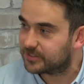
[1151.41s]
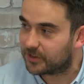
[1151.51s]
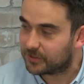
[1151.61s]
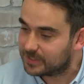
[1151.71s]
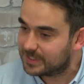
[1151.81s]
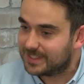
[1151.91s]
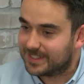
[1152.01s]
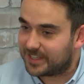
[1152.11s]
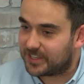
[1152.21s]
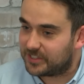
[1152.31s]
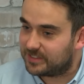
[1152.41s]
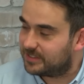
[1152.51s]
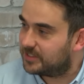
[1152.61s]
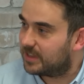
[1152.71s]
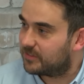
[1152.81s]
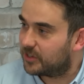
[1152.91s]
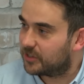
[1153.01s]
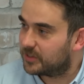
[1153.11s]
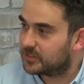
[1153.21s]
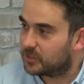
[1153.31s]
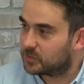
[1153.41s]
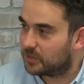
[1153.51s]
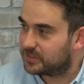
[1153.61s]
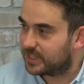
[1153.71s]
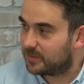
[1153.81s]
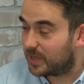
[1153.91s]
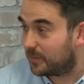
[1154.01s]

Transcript: So hey, you never know, there is always one team.